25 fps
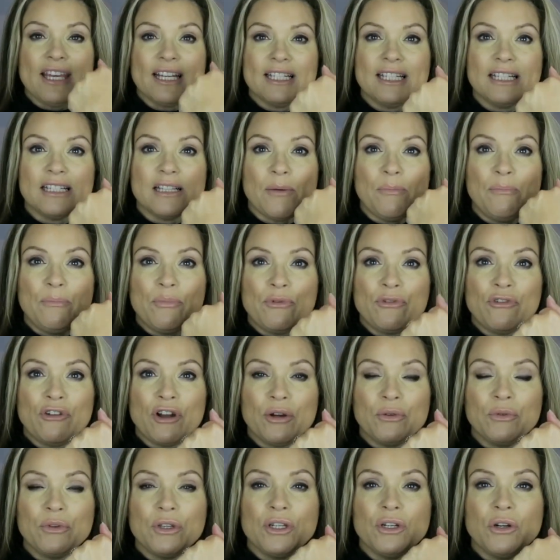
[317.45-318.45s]
this is a
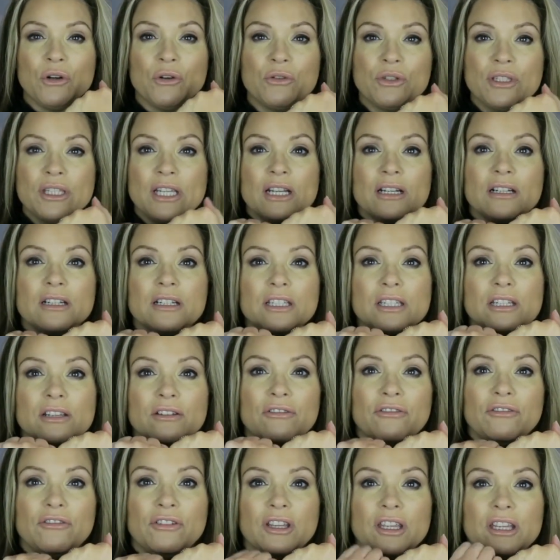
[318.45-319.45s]
brilliant
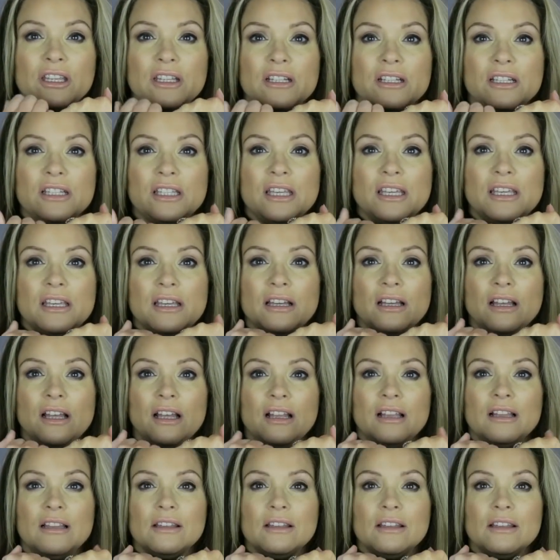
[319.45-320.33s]
alternative. Can you see?